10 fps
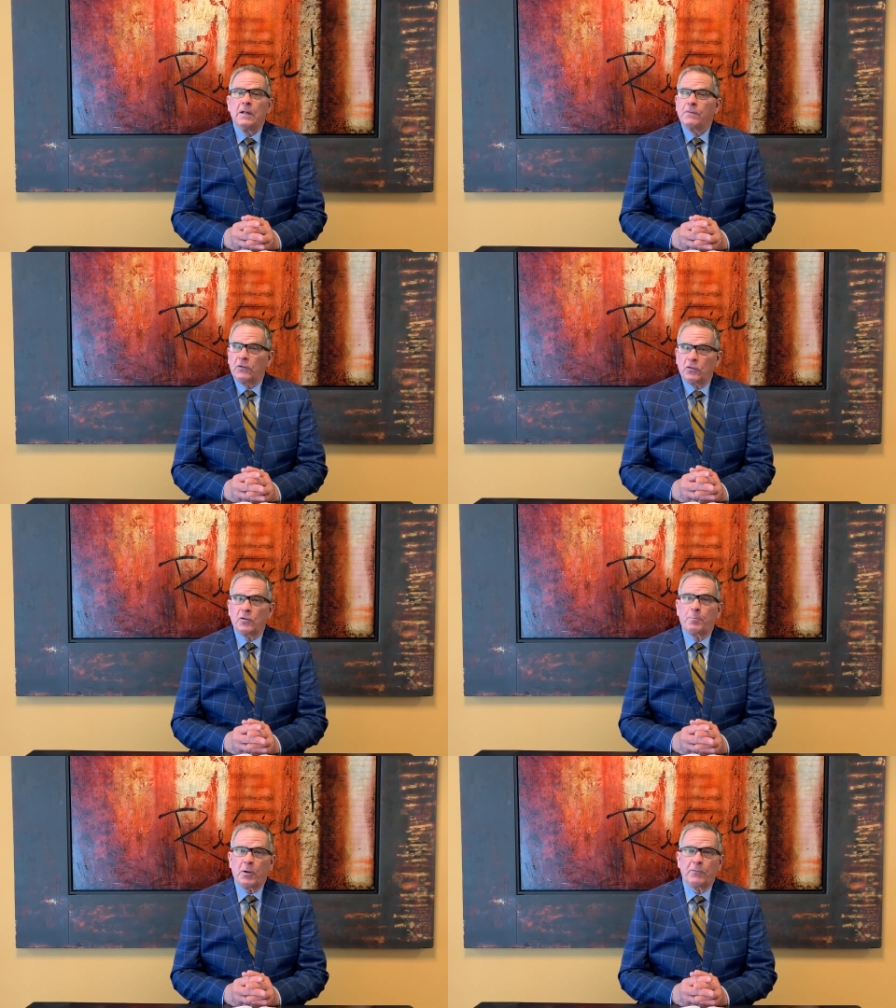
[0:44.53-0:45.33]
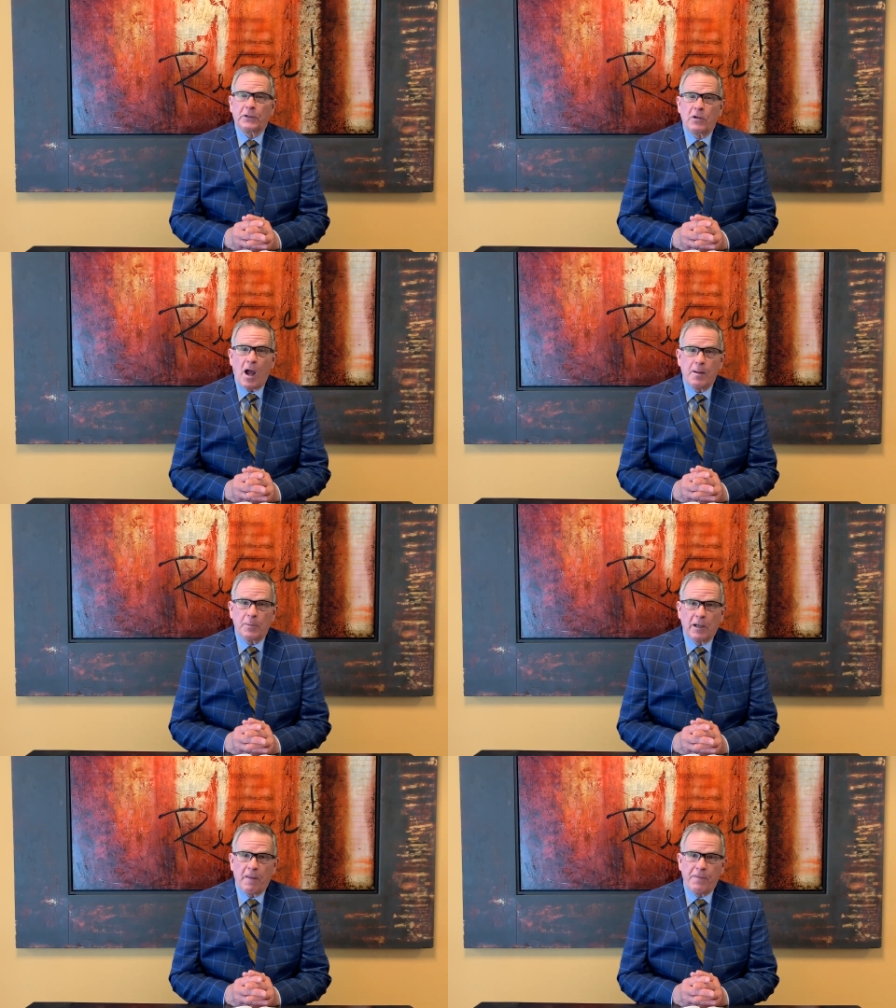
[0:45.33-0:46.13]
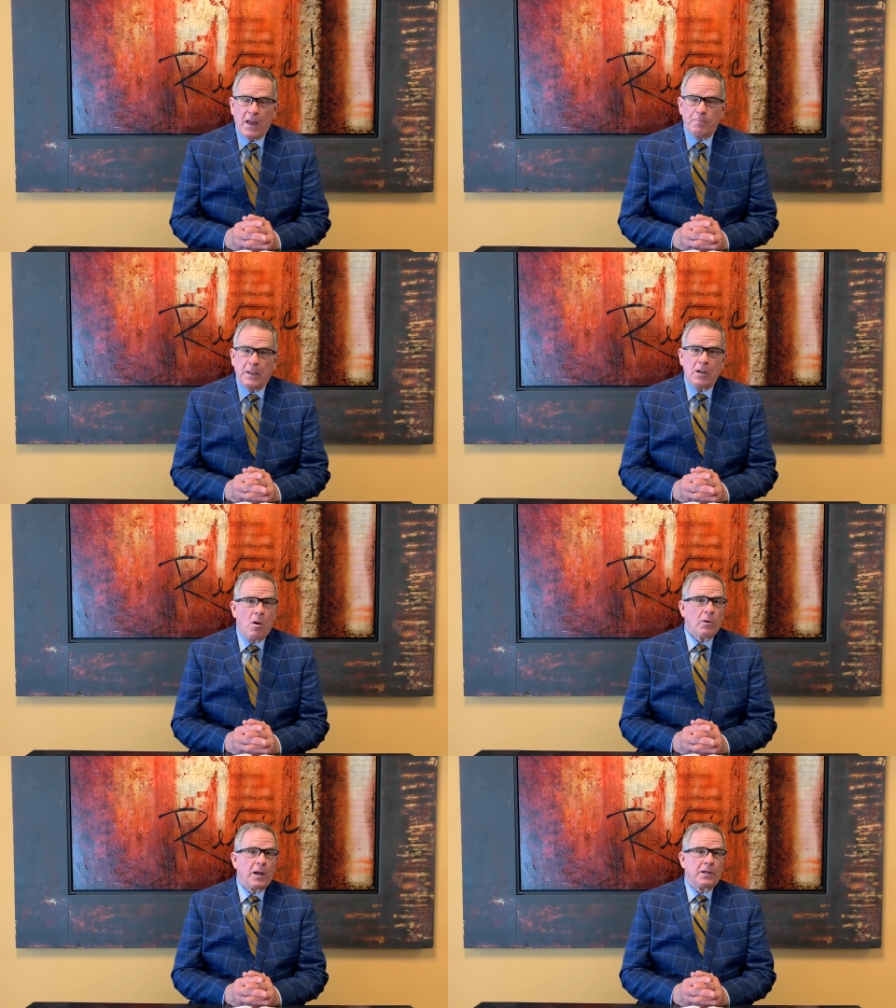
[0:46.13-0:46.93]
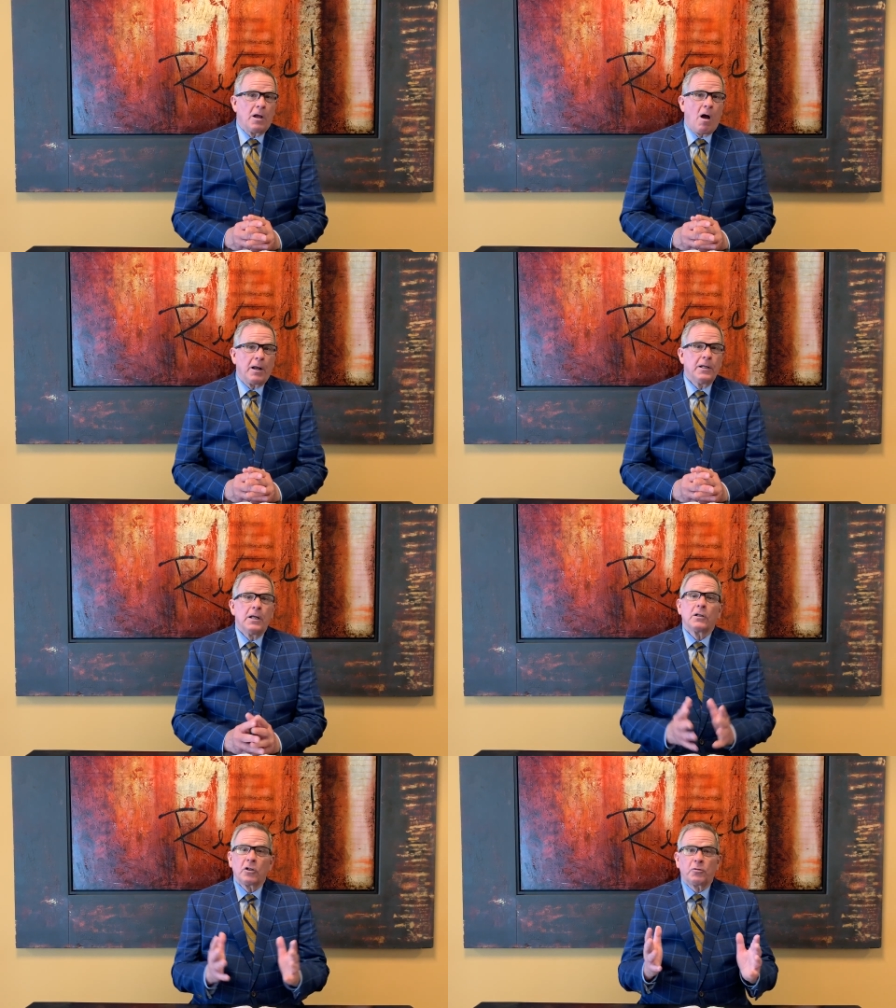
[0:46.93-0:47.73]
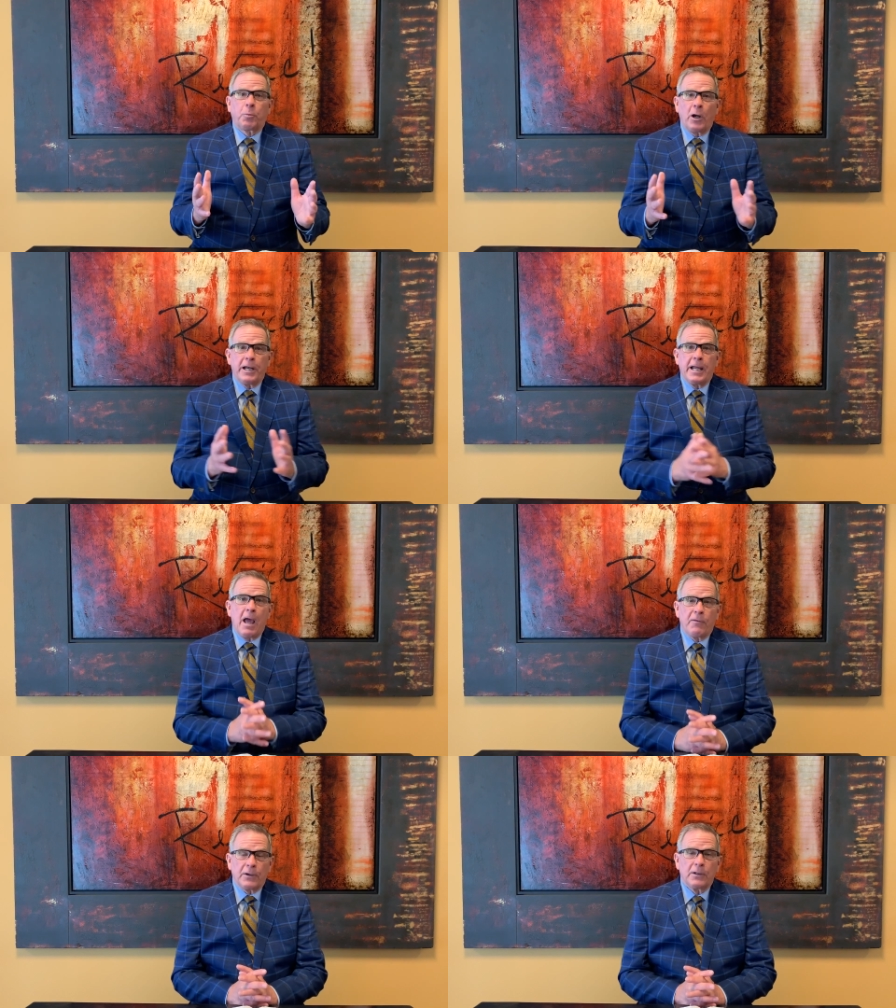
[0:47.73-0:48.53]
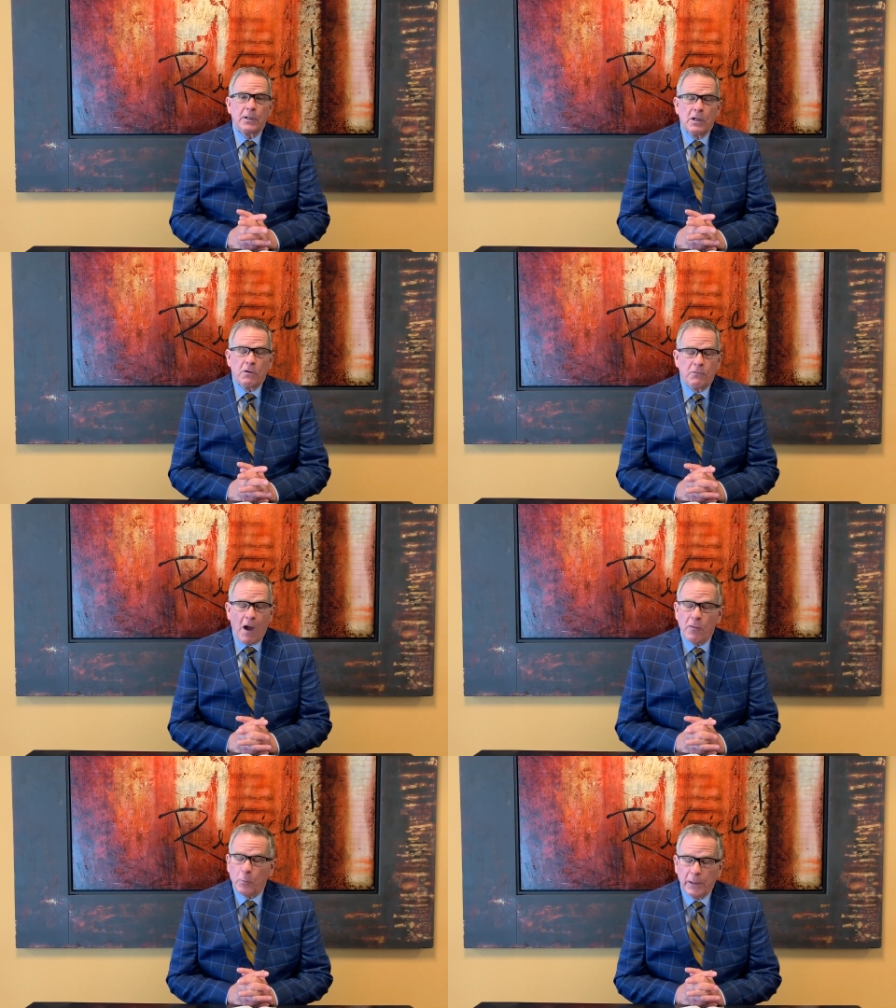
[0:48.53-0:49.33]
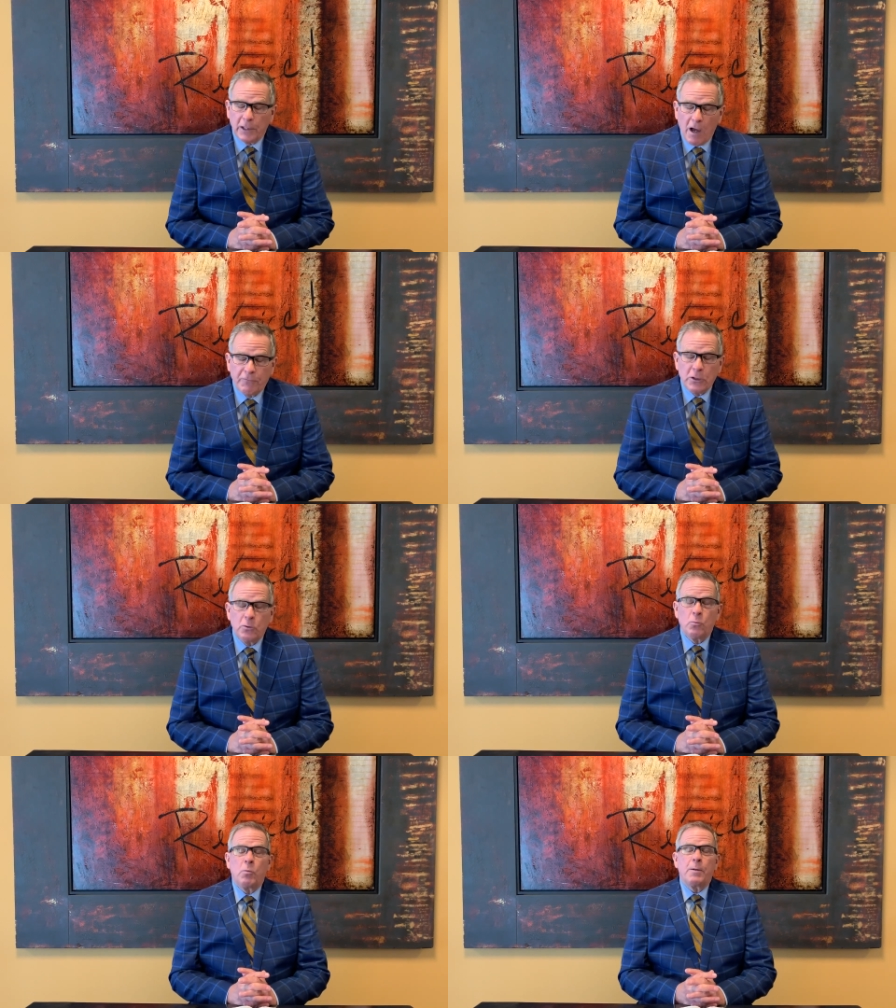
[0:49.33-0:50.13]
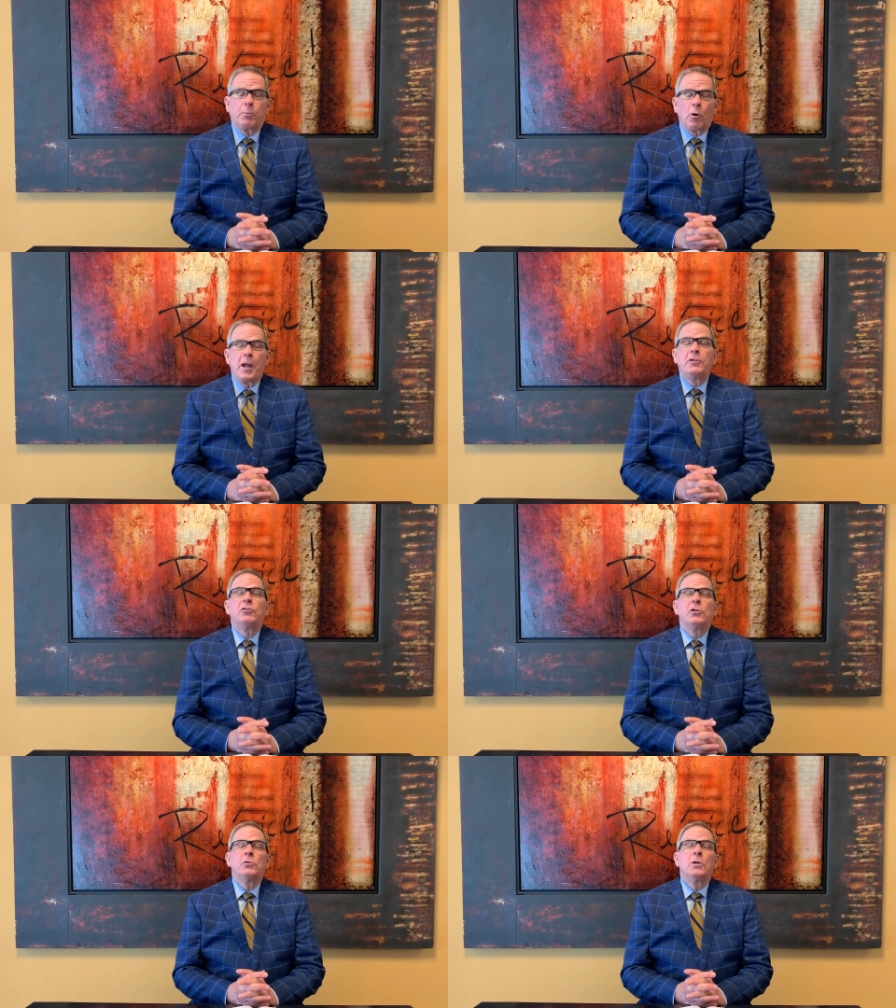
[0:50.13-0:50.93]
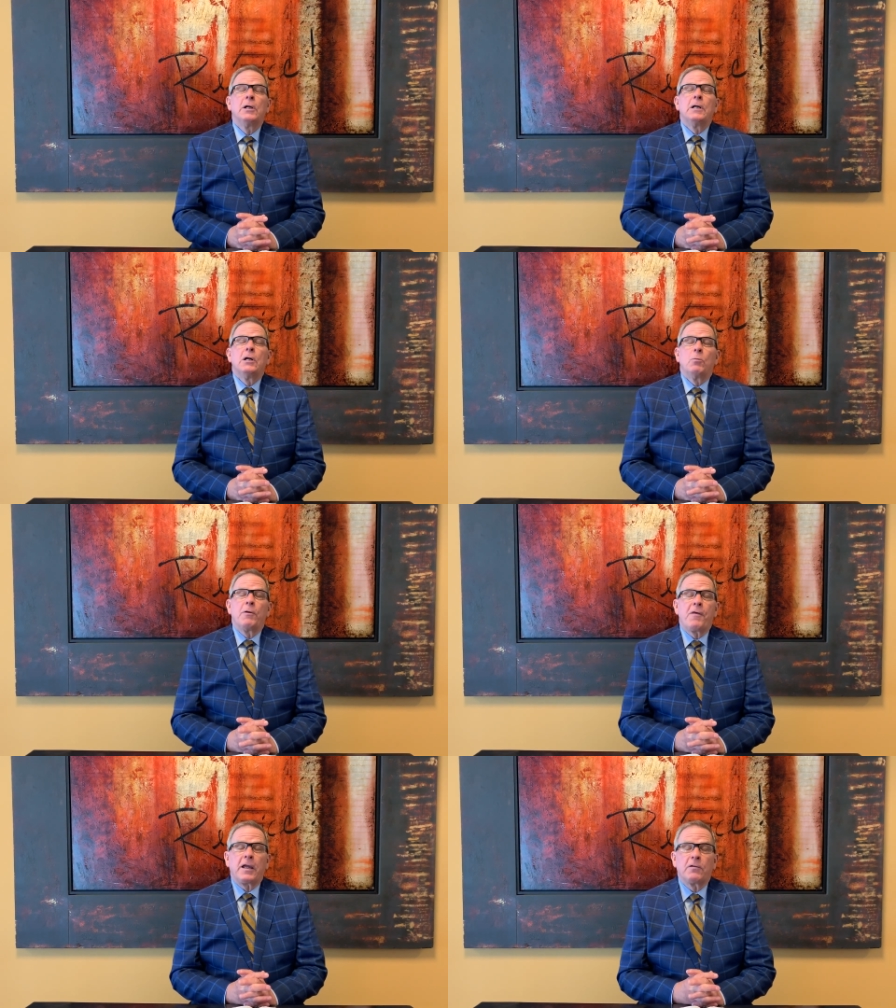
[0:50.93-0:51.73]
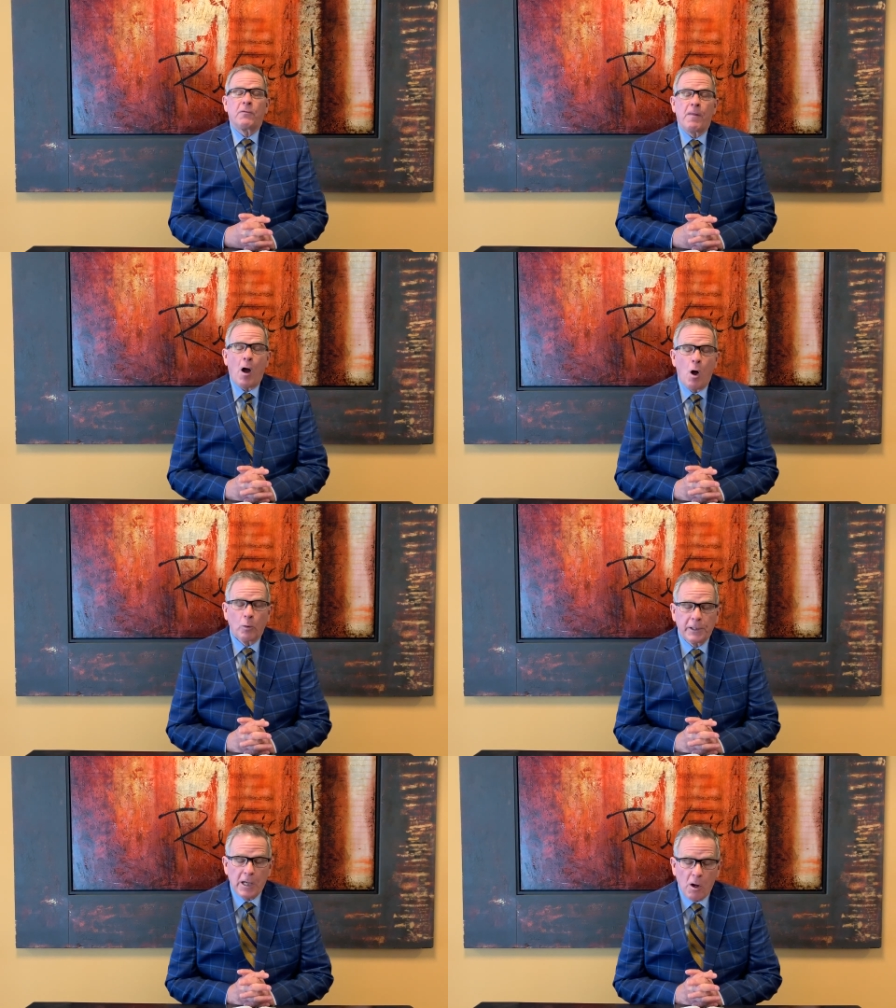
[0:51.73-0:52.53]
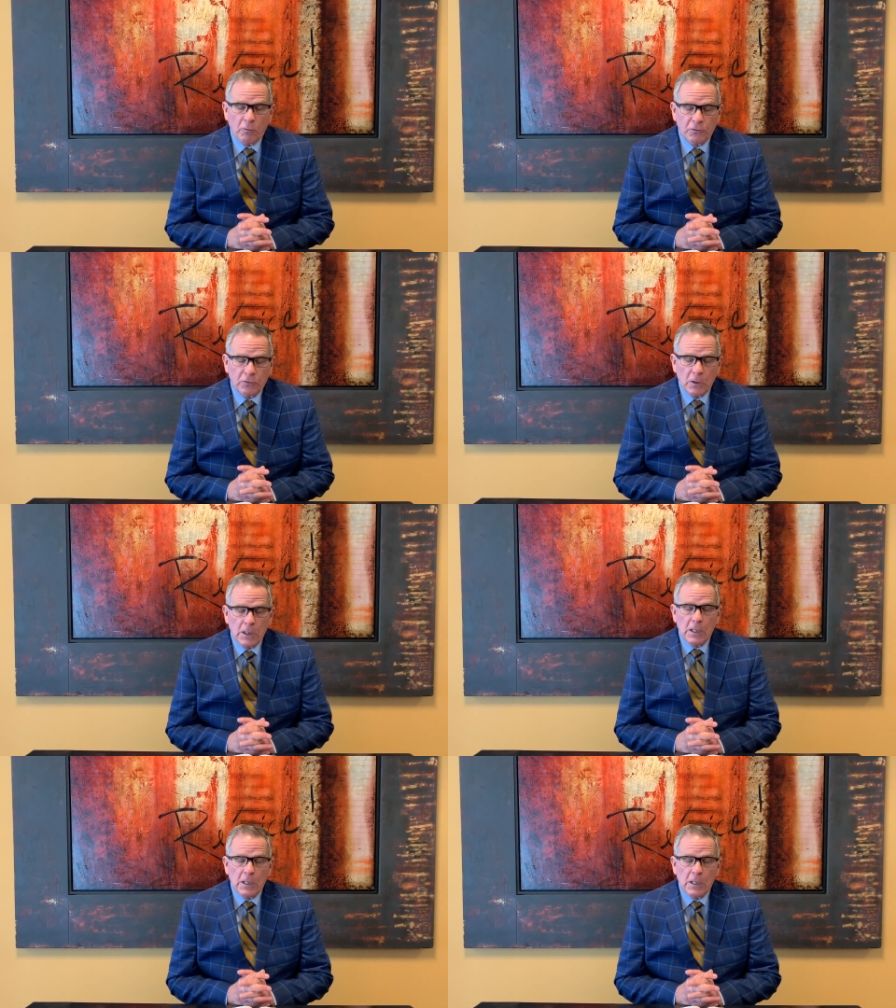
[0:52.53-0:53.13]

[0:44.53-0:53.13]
This is a perfect time to let that be known unto God. Let's pray together. Father, we love you. We praise you. We thank you for the Holy Ghost.